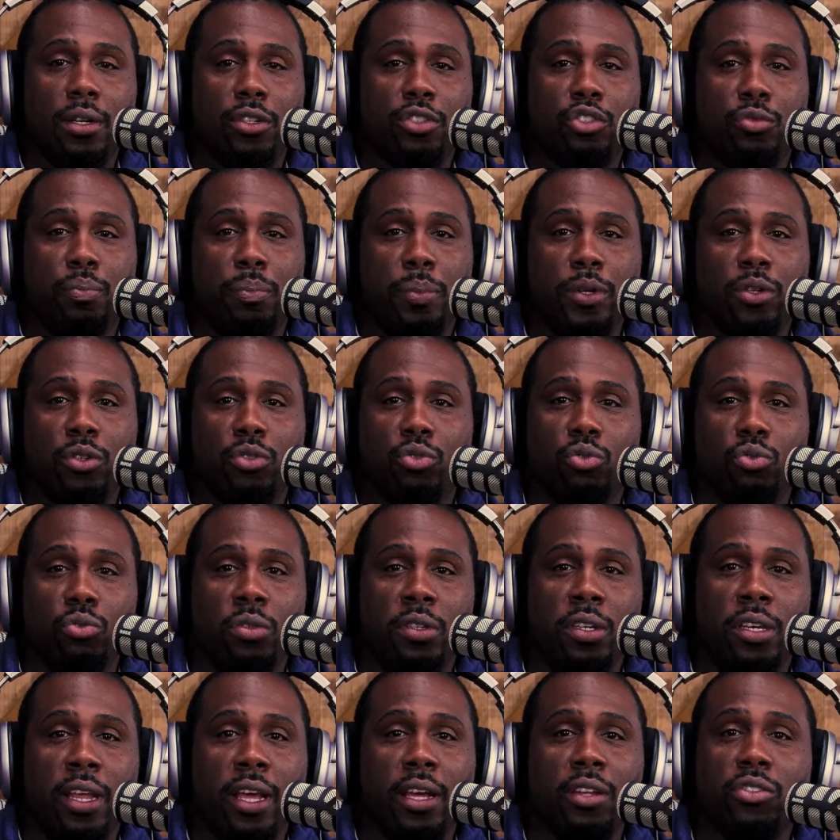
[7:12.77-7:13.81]
spiritual
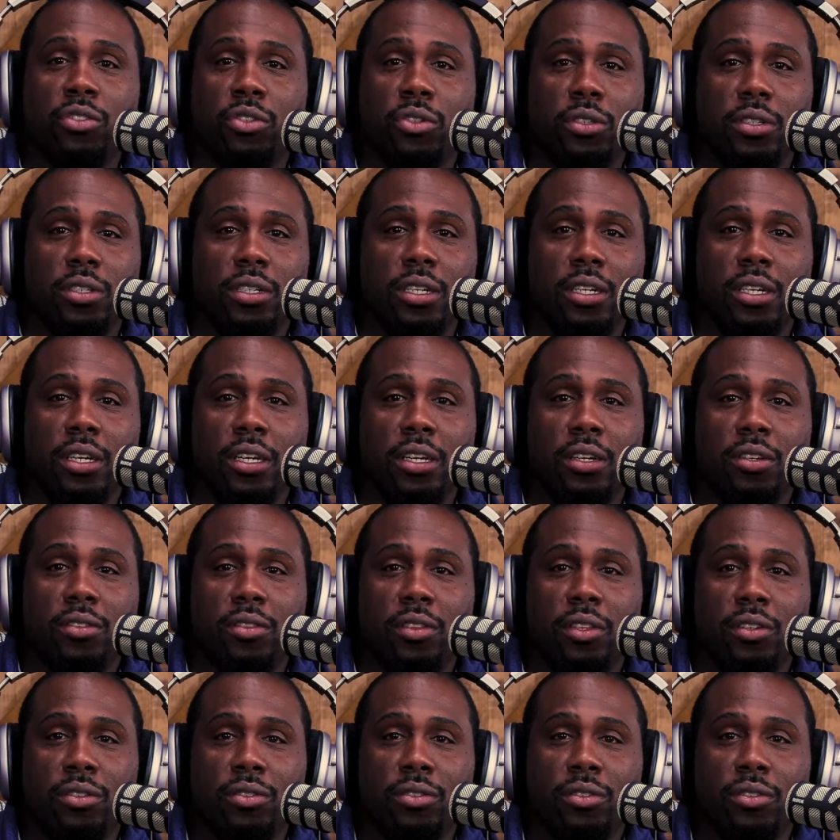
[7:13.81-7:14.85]
desert, and
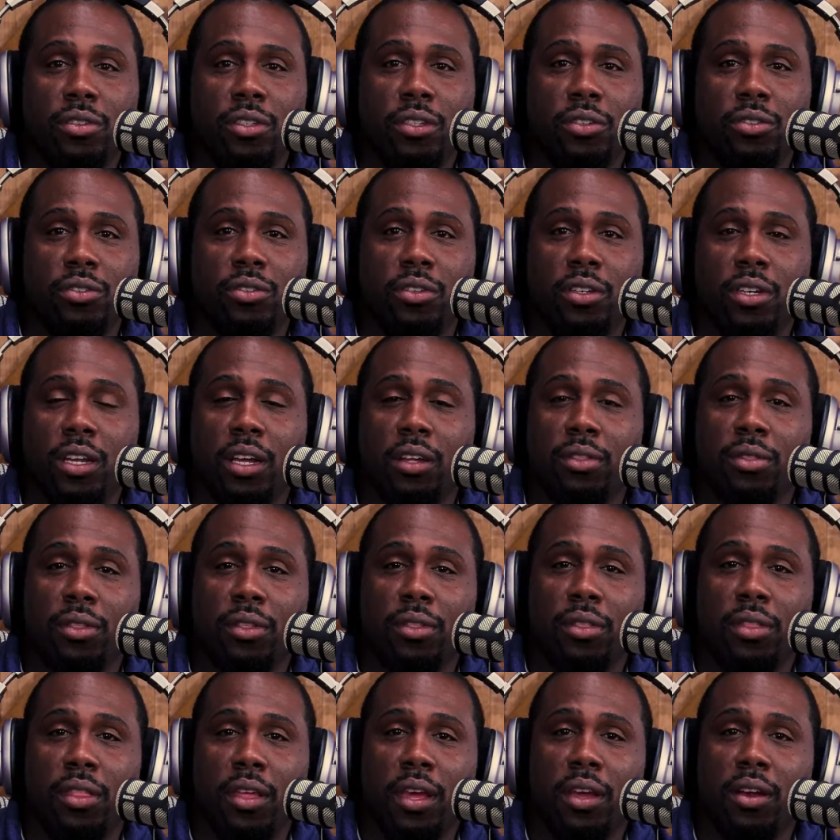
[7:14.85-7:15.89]
there's
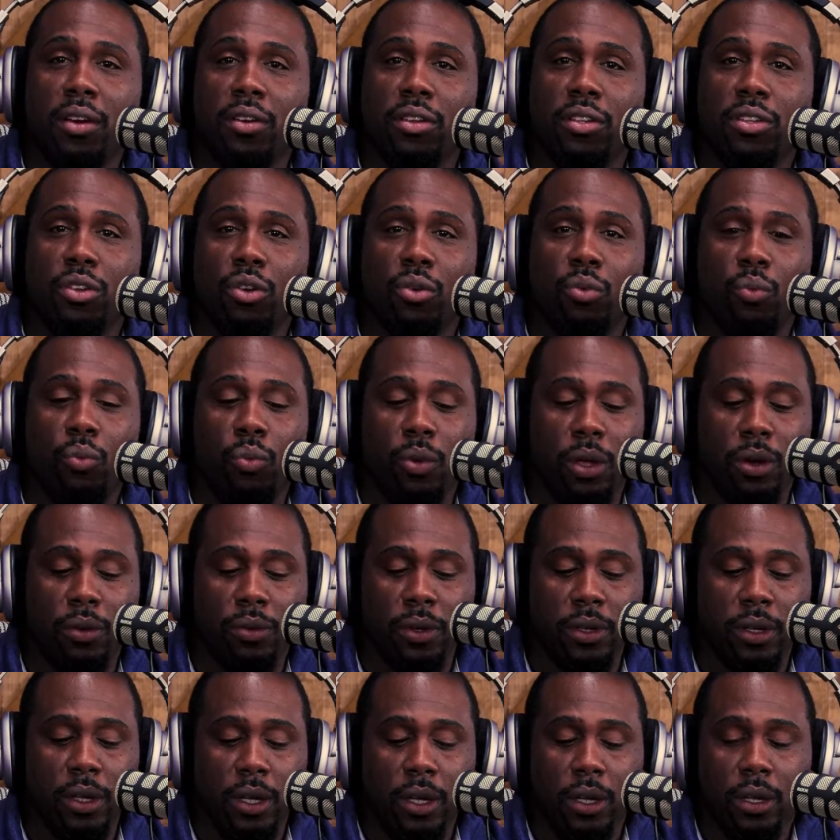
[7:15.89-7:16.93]
nothing there, and you're
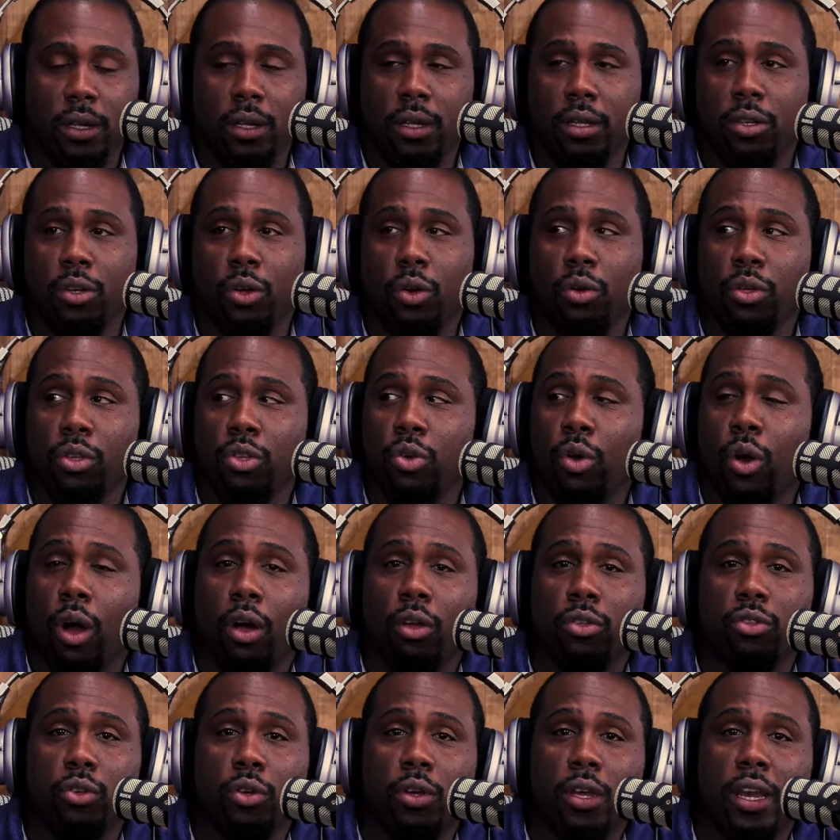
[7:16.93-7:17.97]
weary. And, you
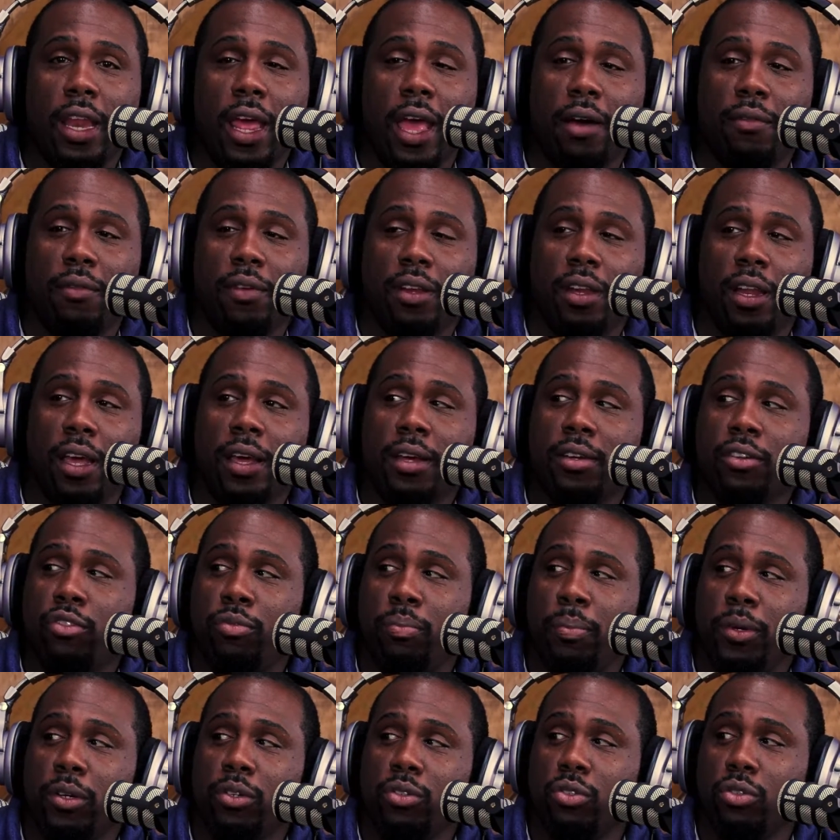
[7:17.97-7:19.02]
also can have a lack of
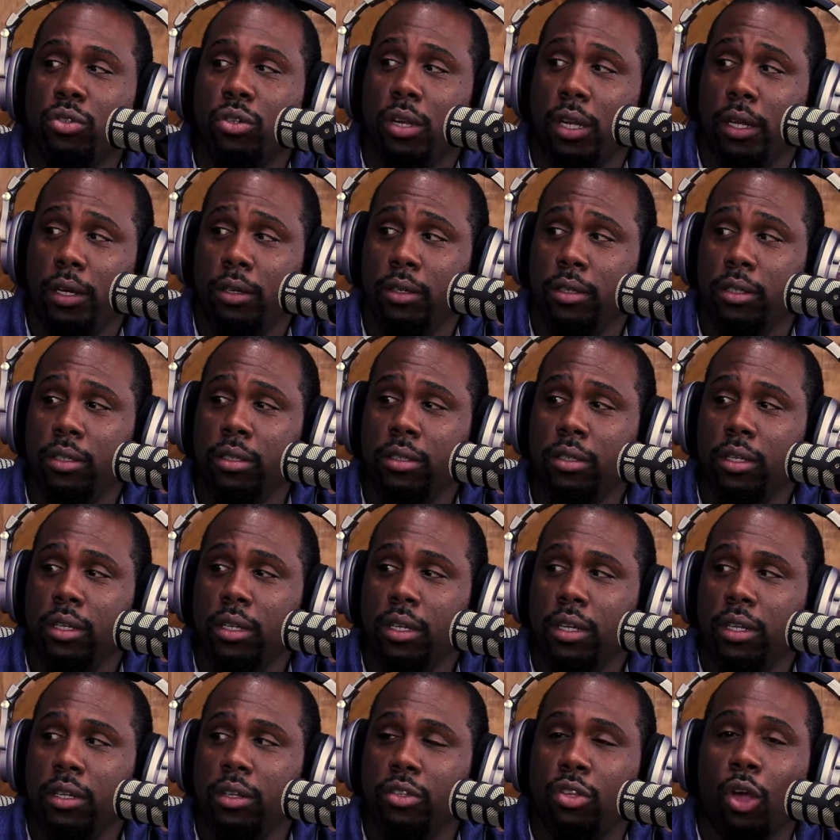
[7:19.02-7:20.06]
spiritual clarity.
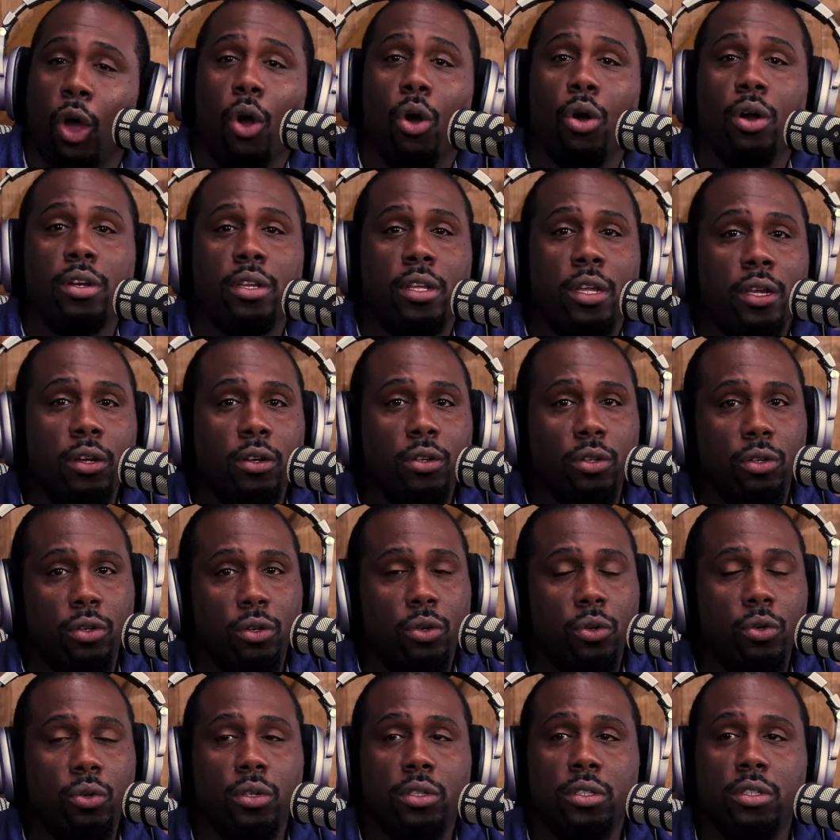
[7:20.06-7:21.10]
It's hard to hear the
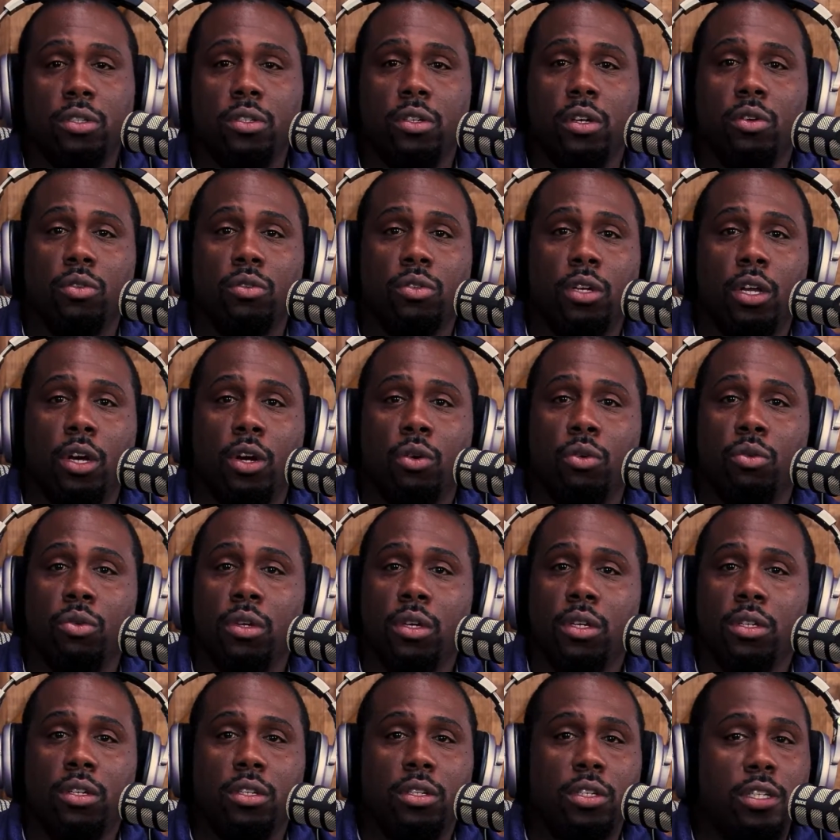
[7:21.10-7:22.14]
Lord. You don't know
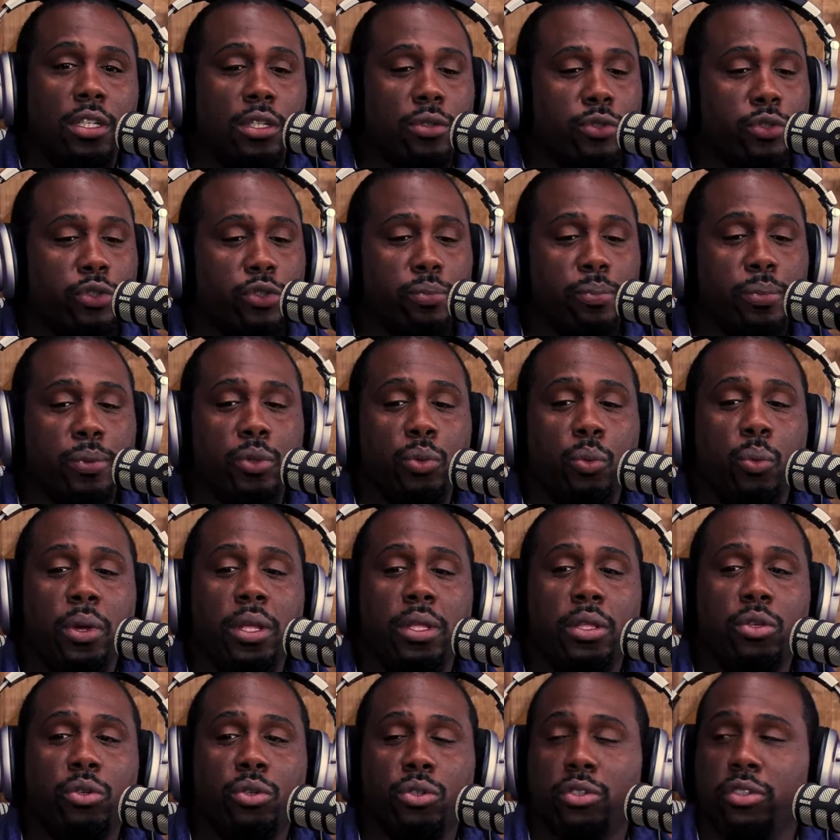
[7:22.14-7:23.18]
the difference
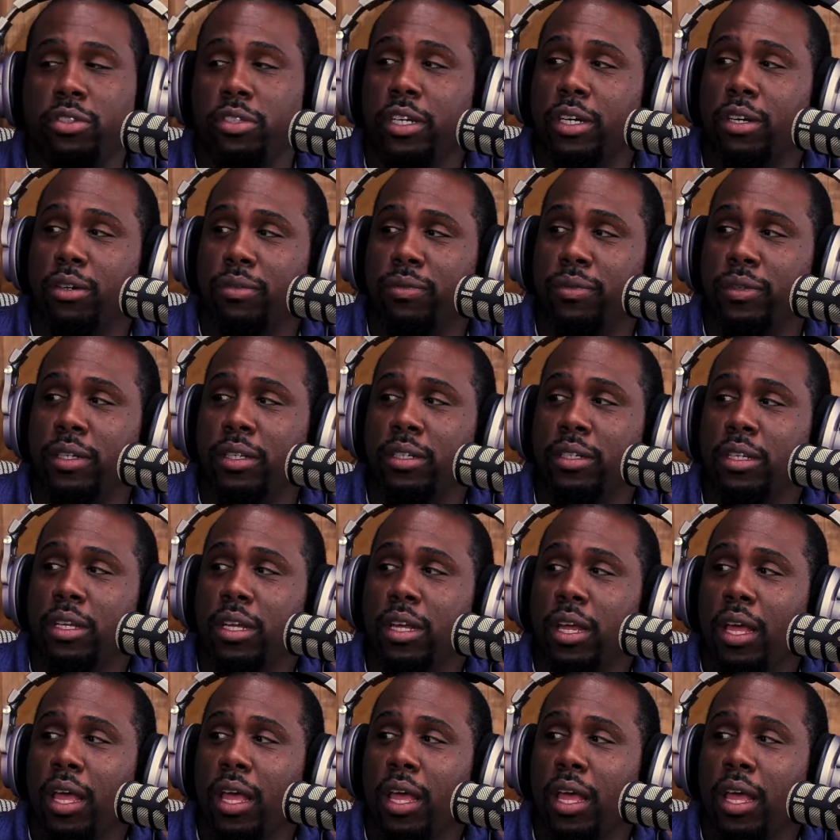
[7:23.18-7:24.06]
between yourself and